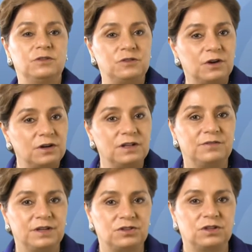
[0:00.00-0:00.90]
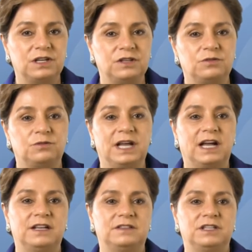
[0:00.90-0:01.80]
to turn a vision into
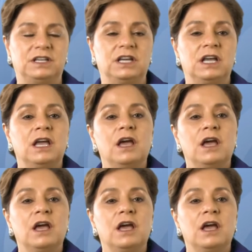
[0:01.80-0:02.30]
reality.